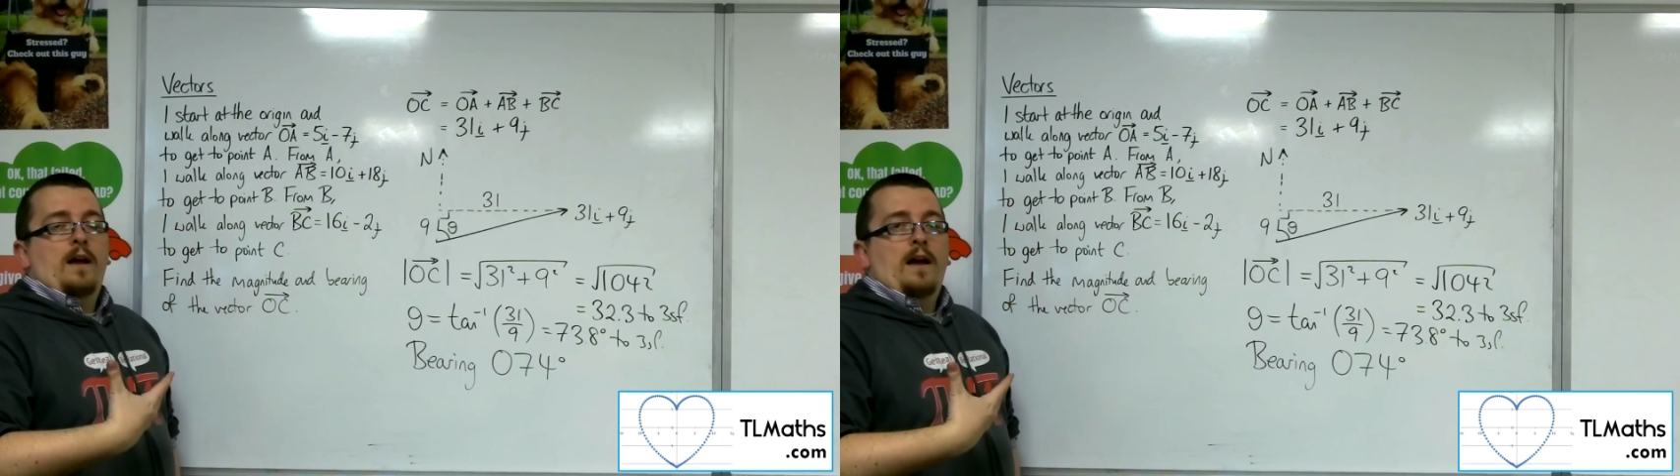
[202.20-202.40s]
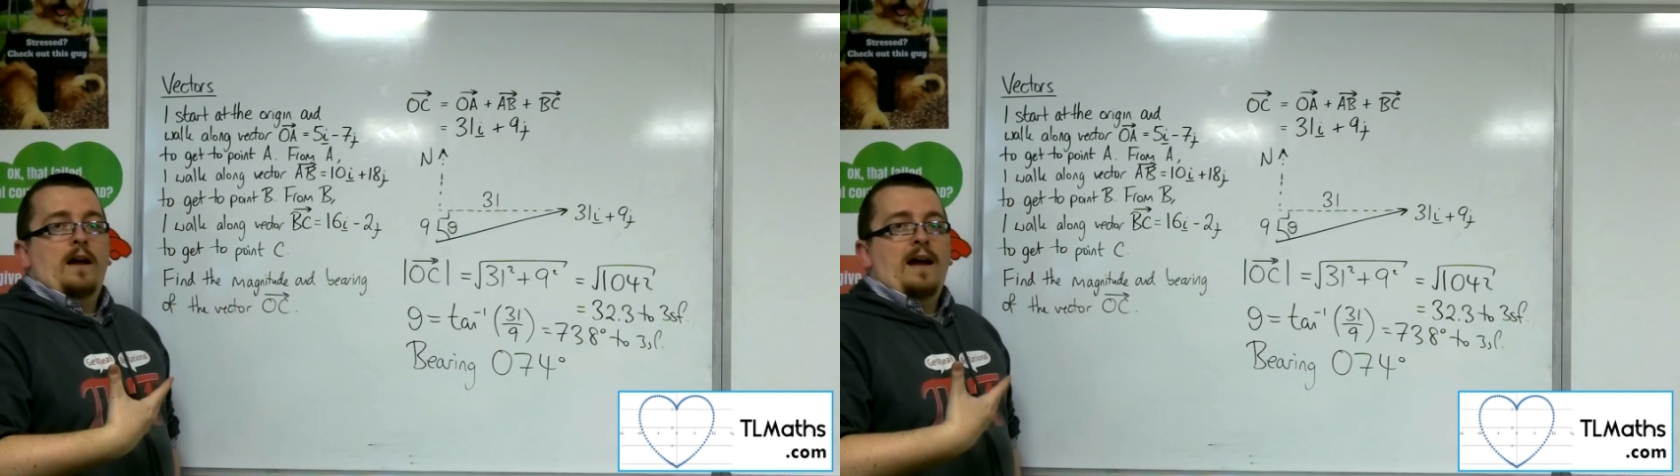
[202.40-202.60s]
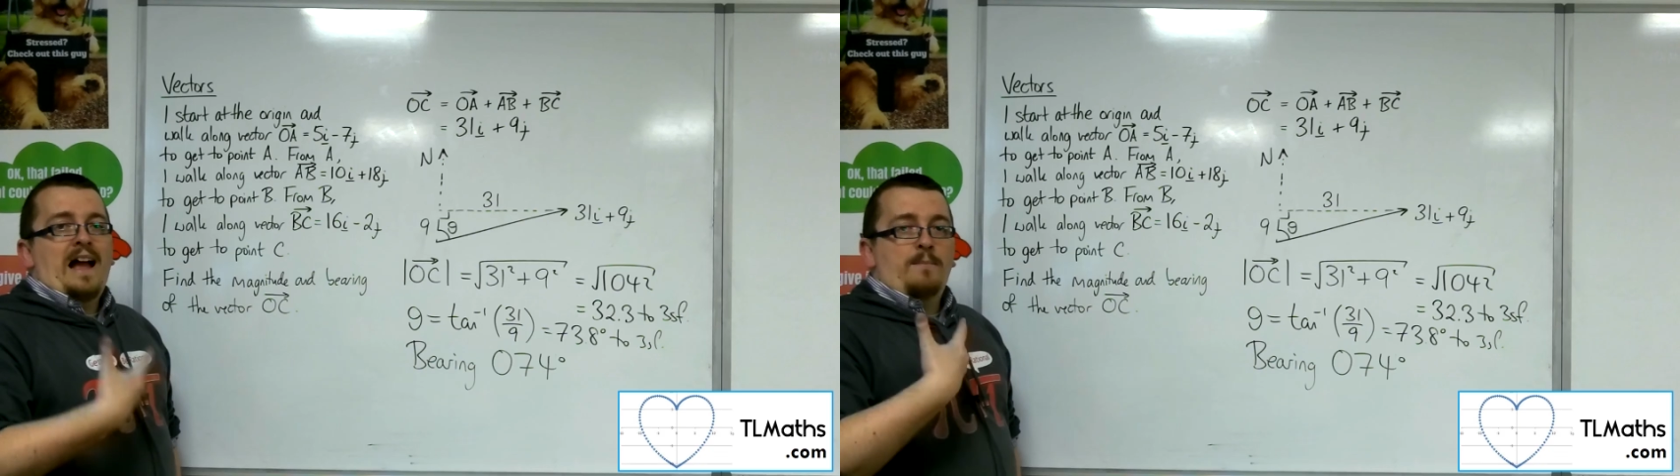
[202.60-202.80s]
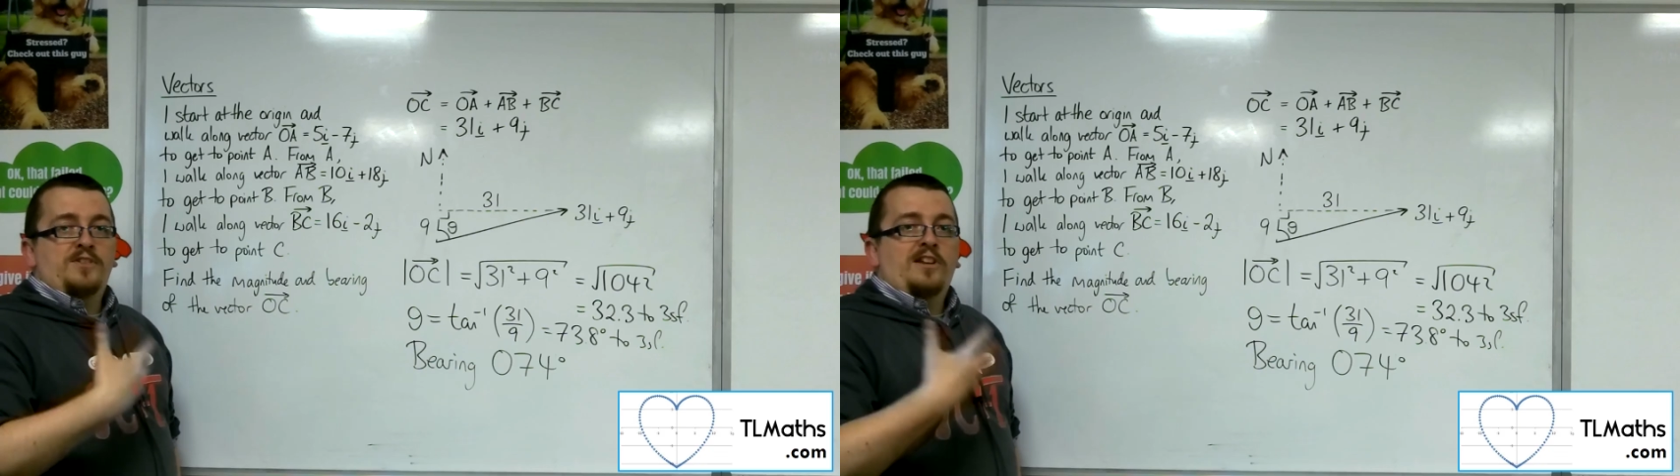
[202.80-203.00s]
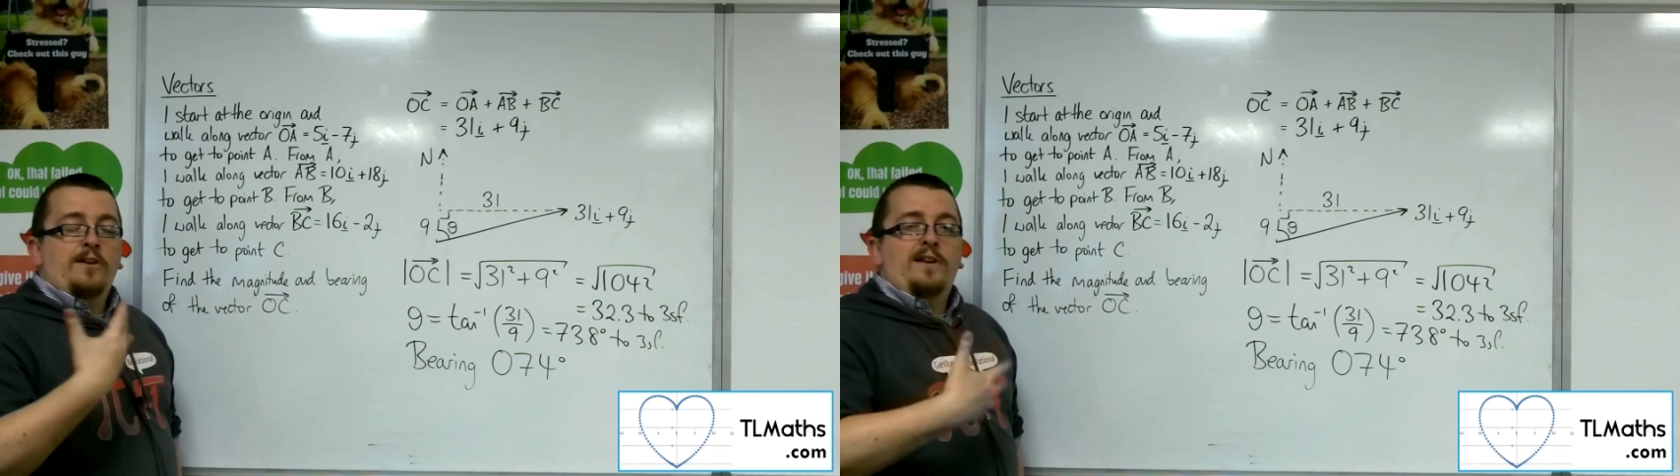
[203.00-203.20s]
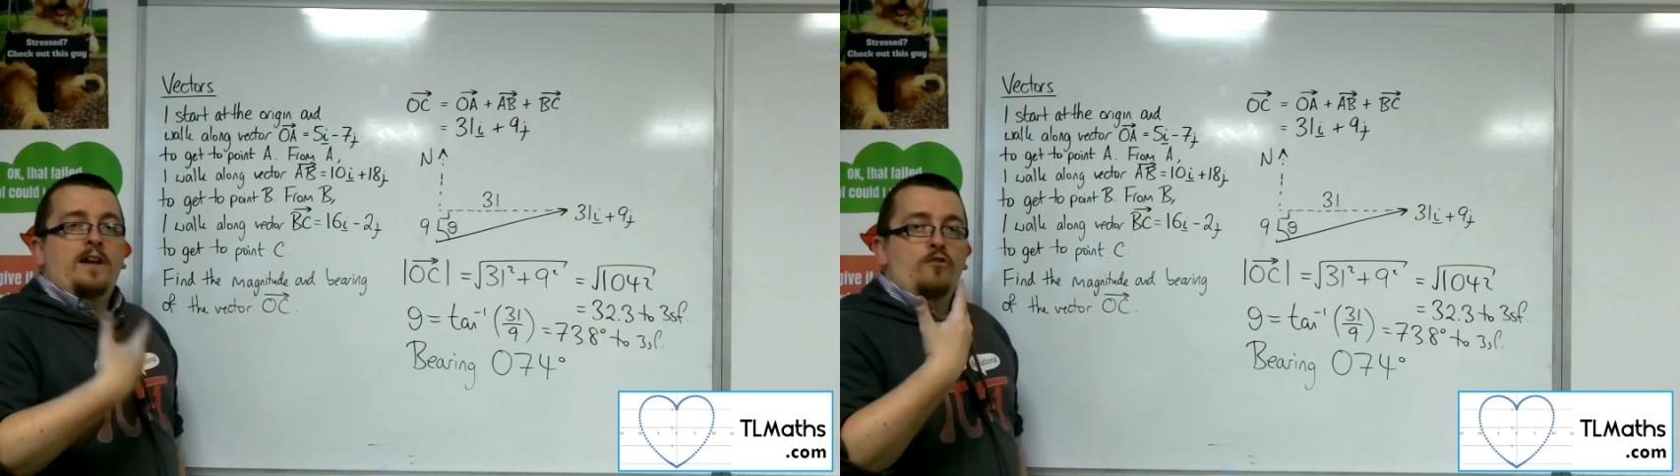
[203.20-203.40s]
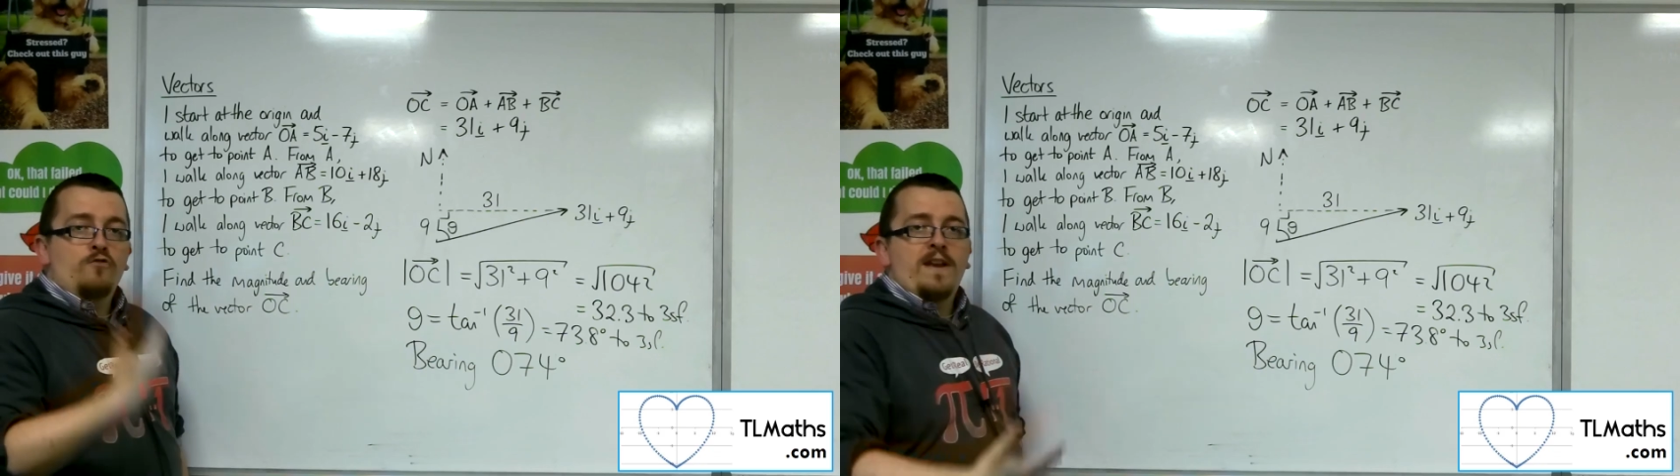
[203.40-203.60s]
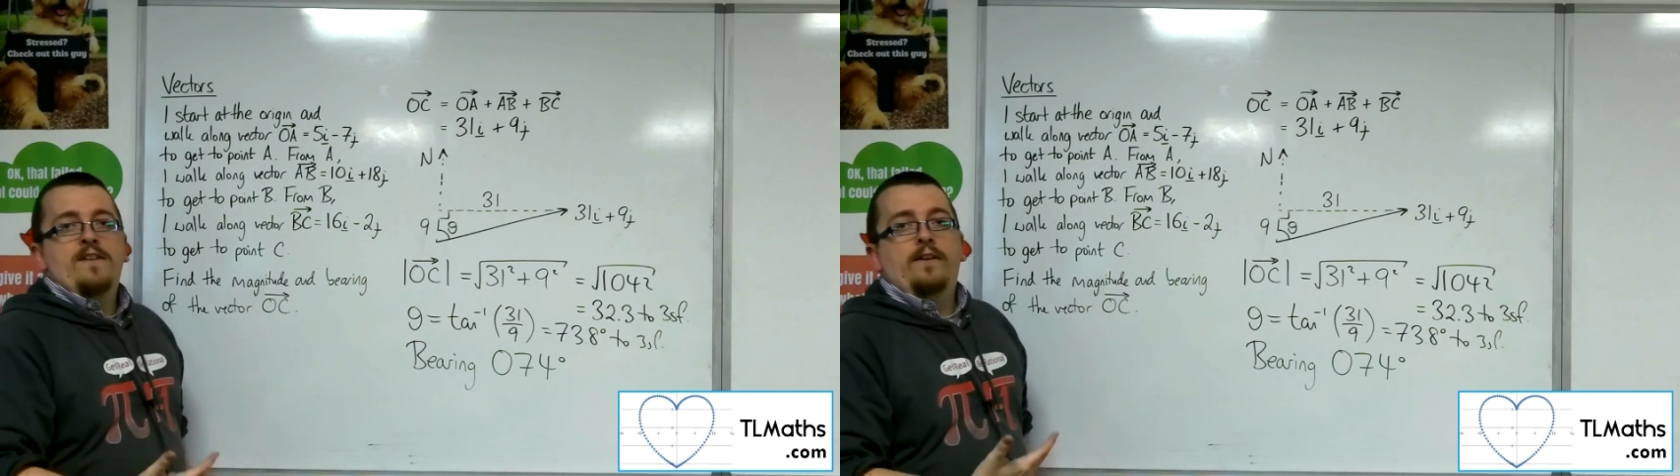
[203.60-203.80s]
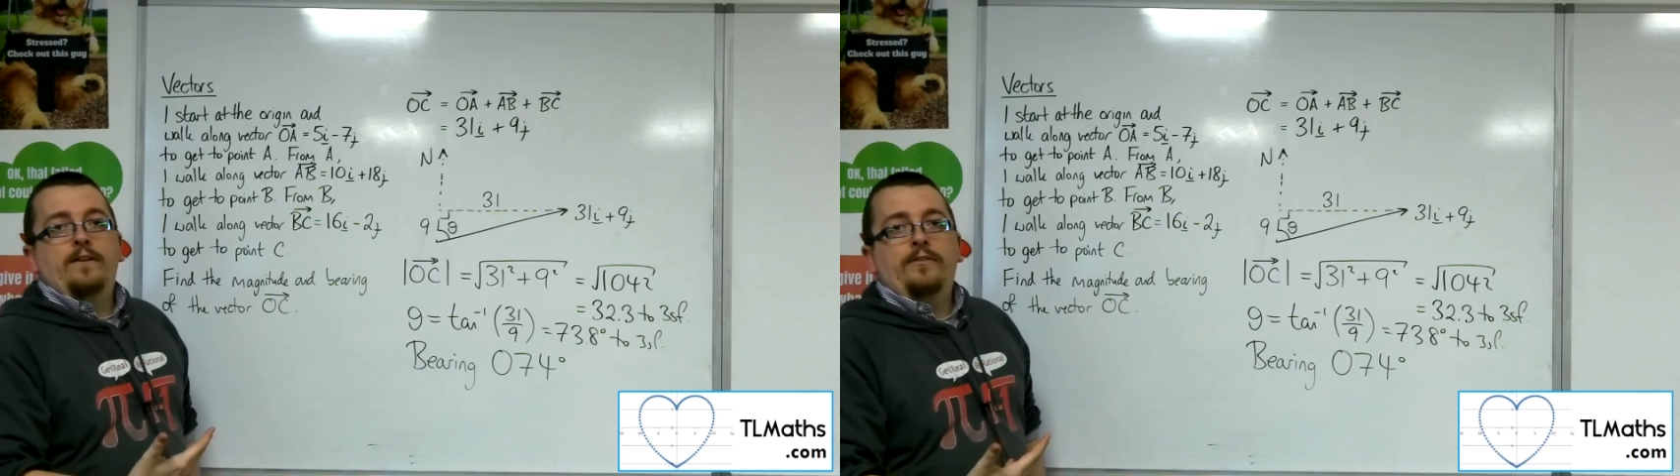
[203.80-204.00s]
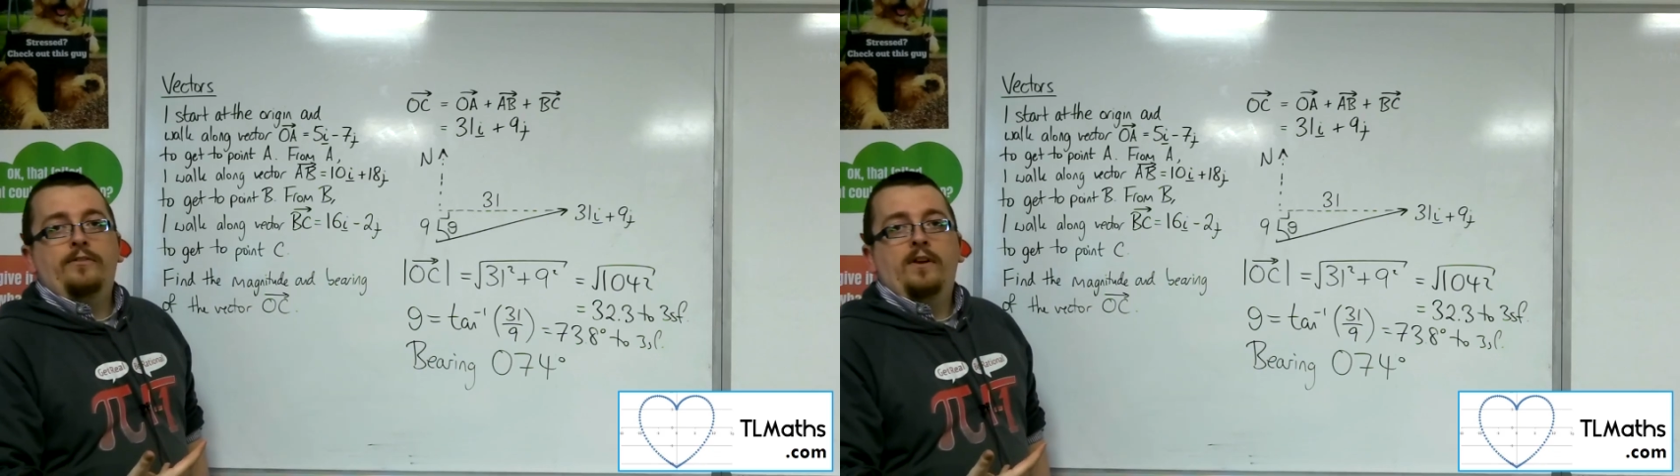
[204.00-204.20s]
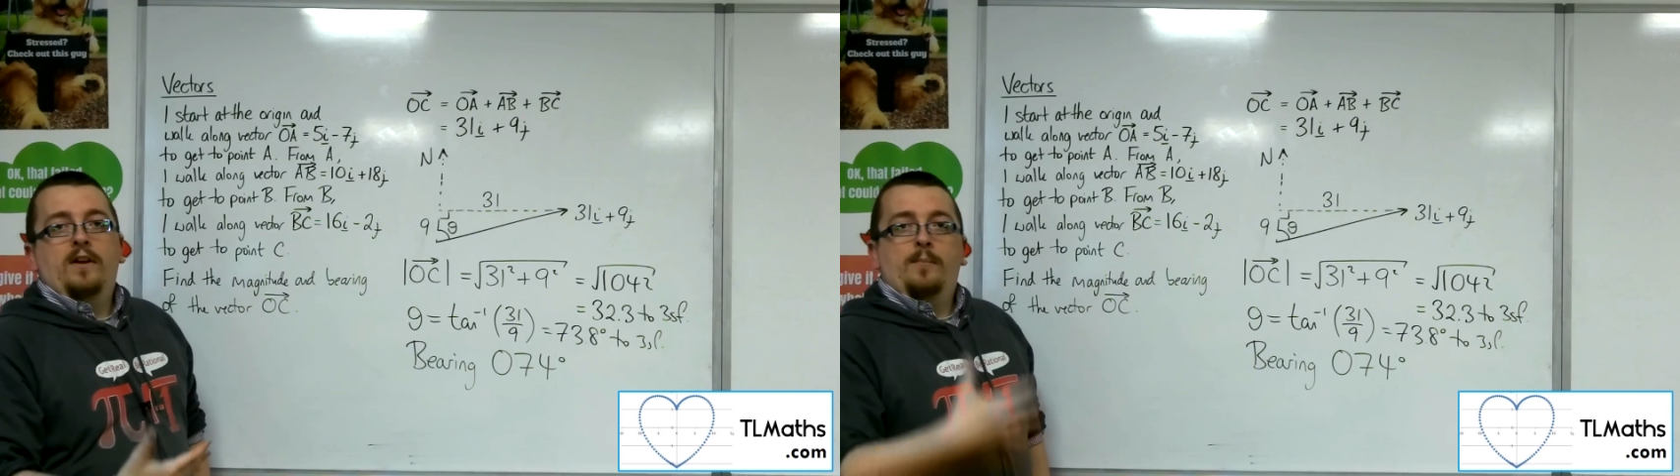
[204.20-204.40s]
uh, absolutely horrendous